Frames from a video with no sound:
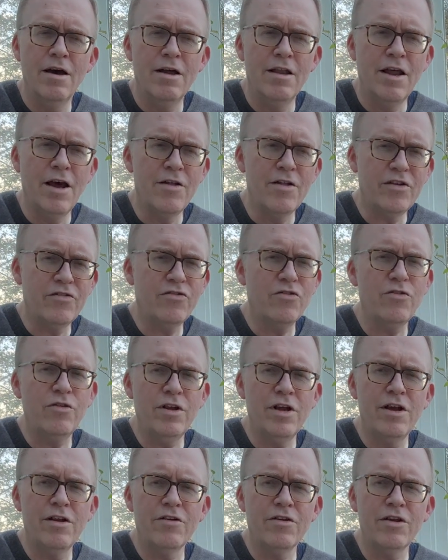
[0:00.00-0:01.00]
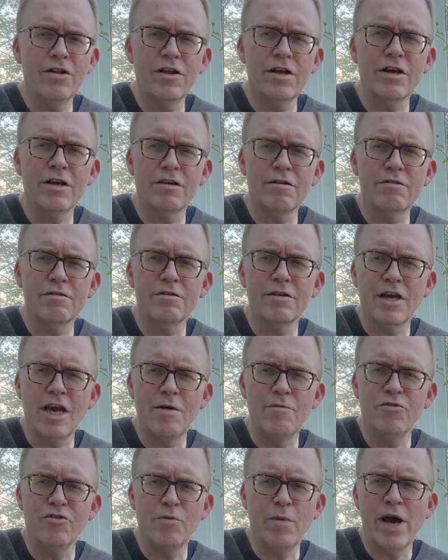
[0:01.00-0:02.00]
Now this only really
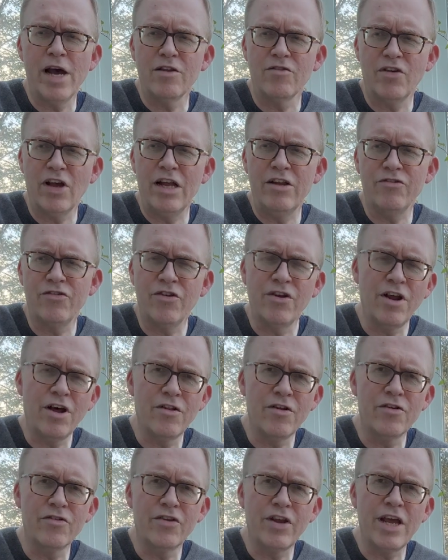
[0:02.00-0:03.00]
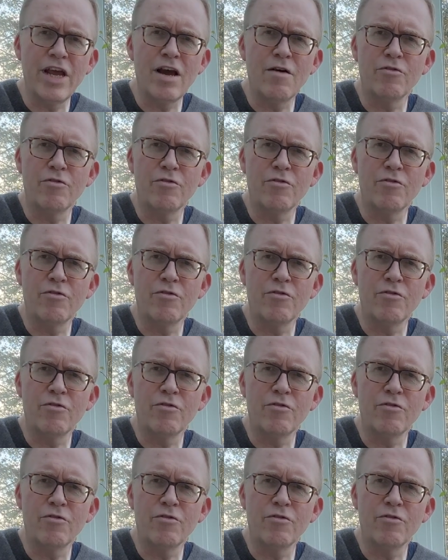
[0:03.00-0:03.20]
came to my attention the other day.